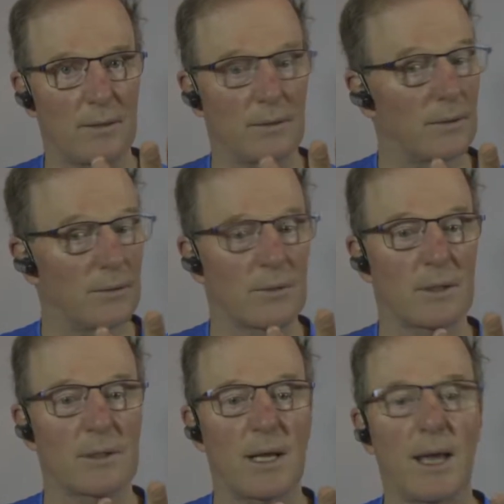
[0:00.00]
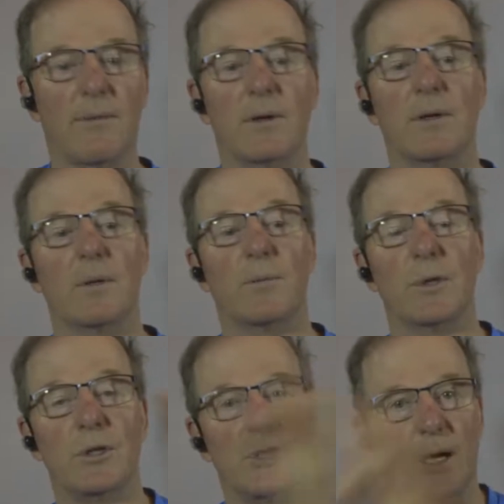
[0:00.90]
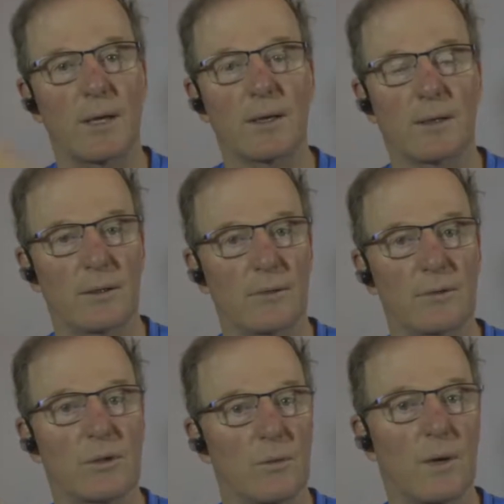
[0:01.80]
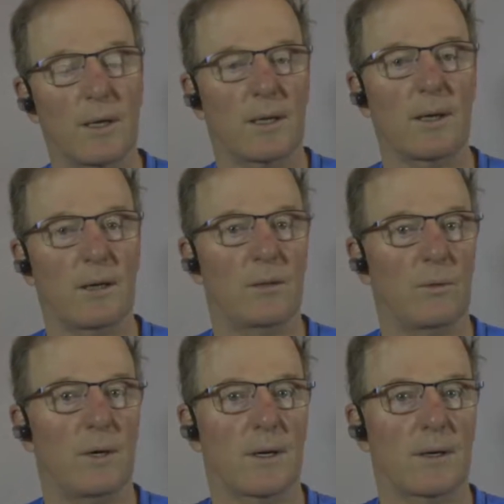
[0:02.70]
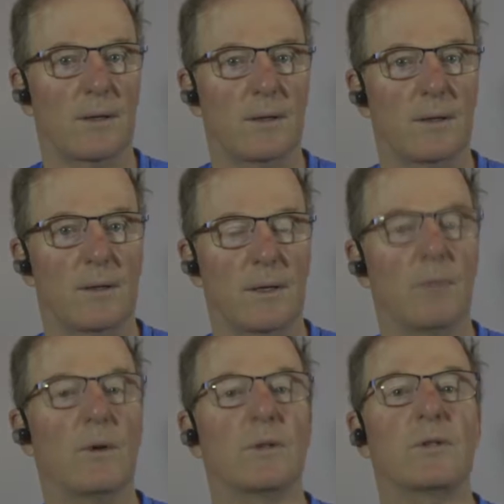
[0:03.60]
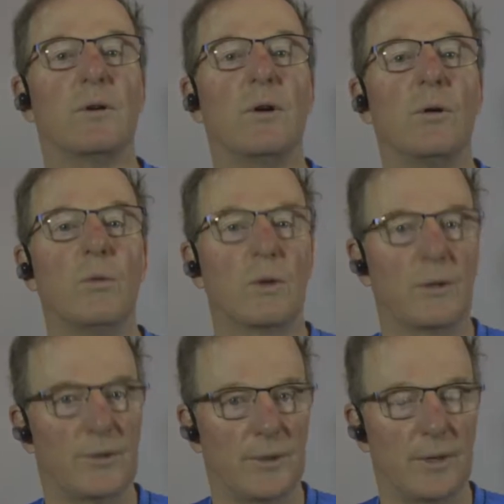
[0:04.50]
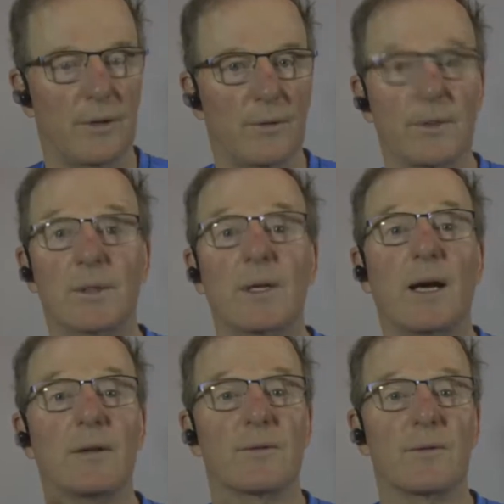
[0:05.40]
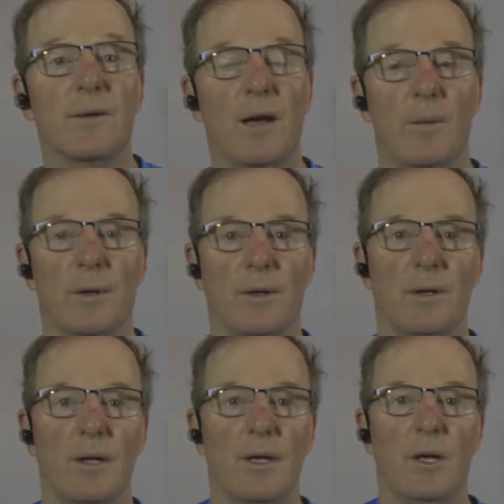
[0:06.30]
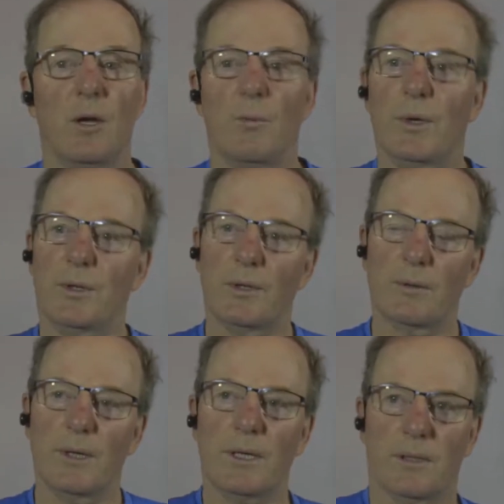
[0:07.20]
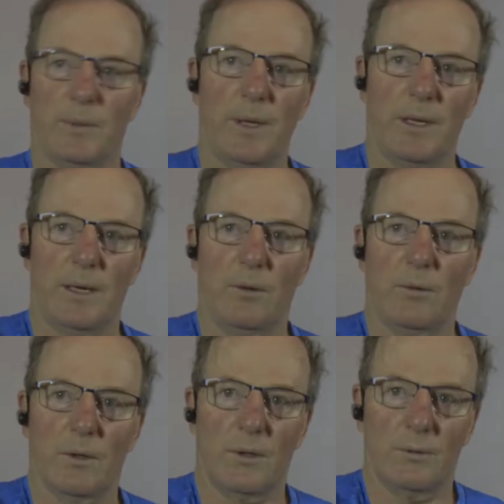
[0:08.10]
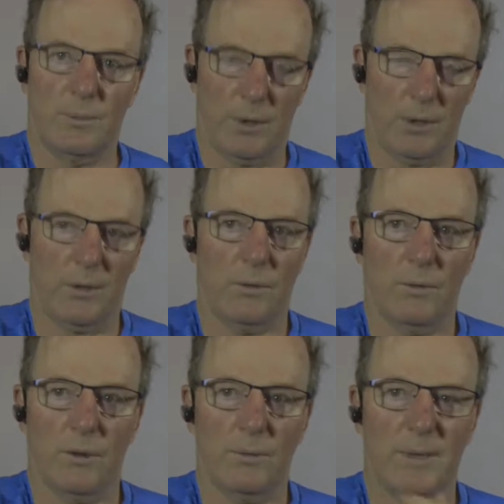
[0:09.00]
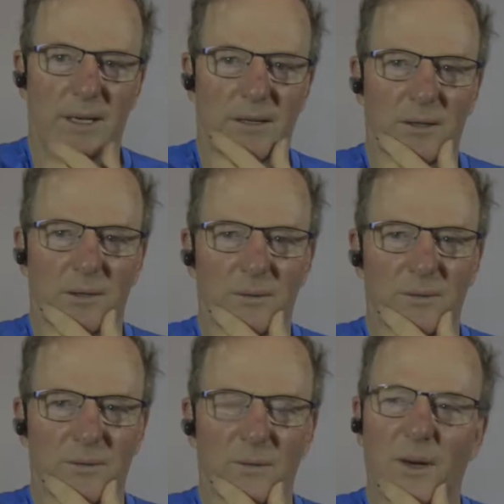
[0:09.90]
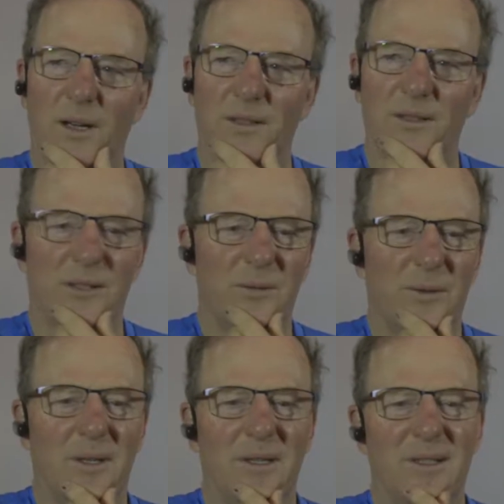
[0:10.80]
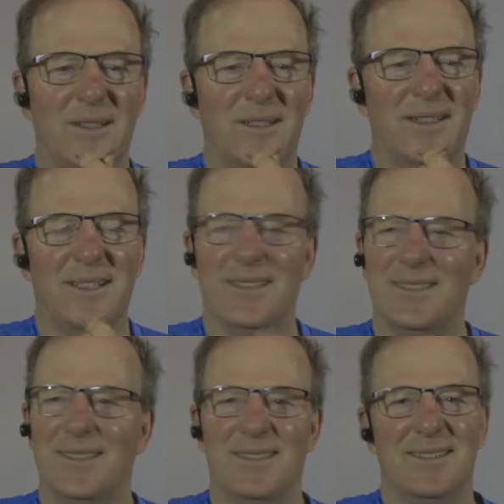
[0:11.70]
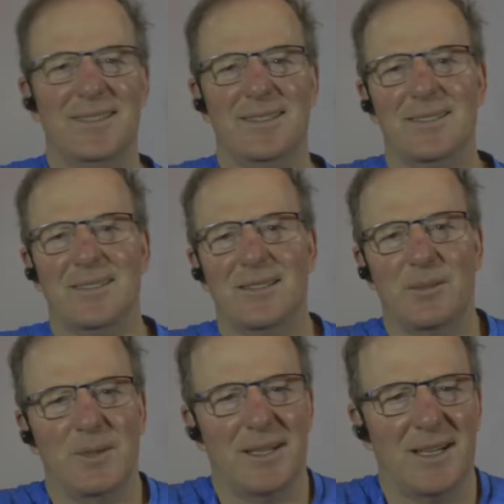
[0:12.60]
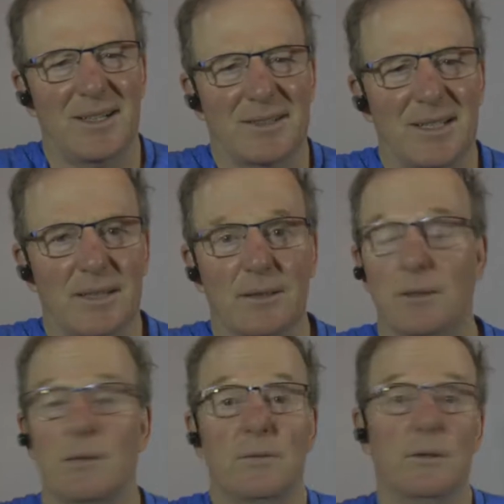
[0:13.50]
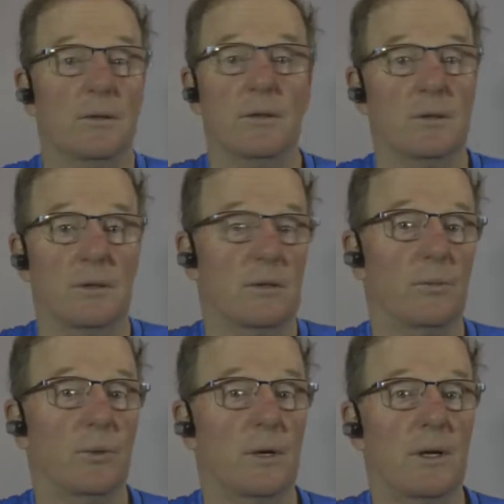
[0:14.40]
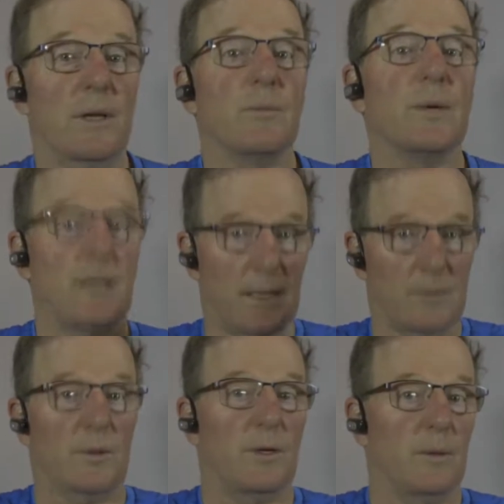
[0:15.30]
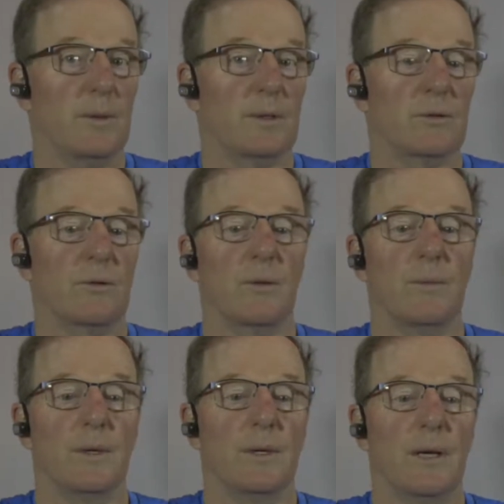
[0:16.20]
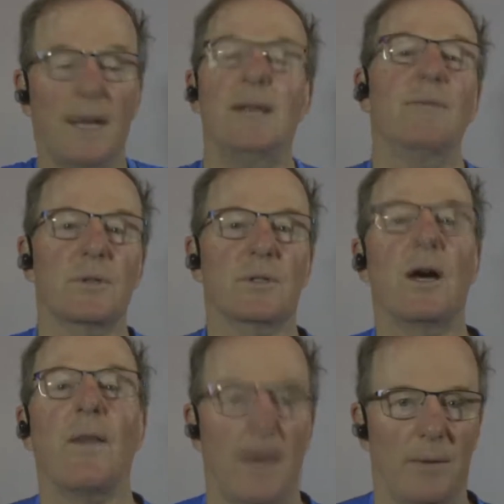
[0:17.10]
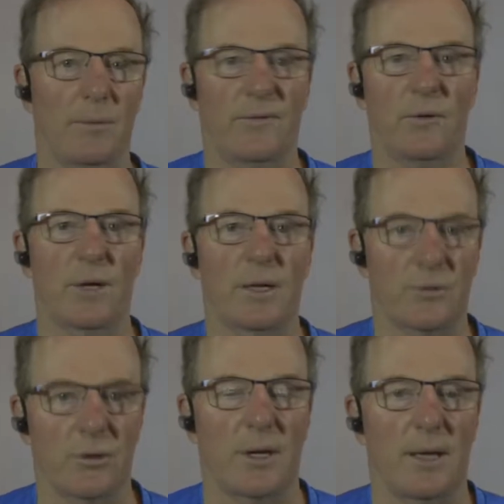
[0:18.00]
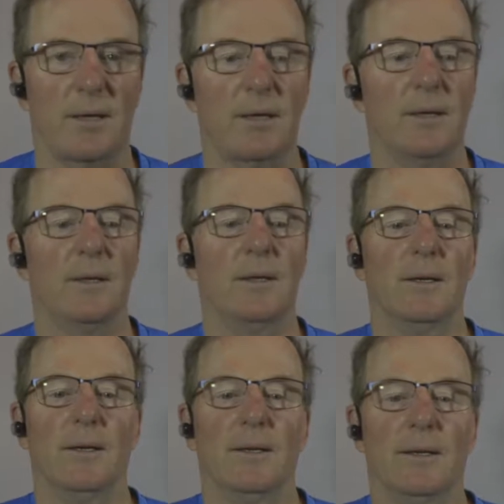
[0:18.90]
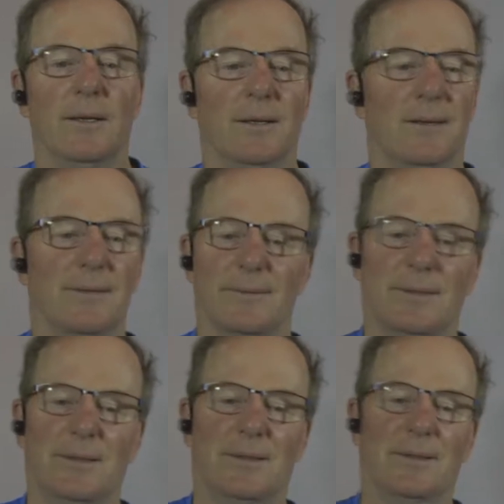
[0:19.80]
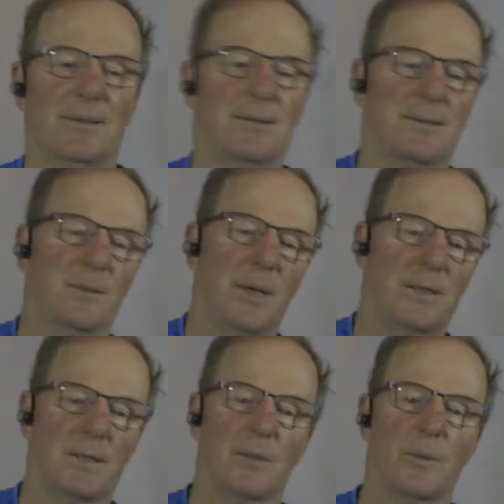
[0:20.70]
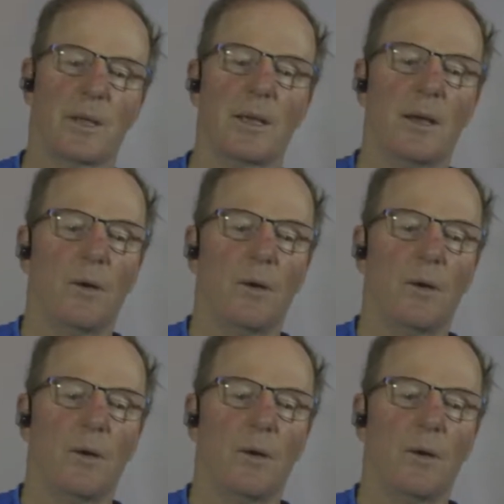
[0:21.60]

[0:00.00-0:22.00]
Luke doesn't have it, but John includes the walking on the water. He wants the whole world to know. This guy is phenomenal. But the Greek-speaking world, part of the world, might go, walks on water? Yeah, that's a little bit out there. So Luke just doesn't put it in, but he has him calming the storm. I never saw that before yesterday. That's just amazing to me.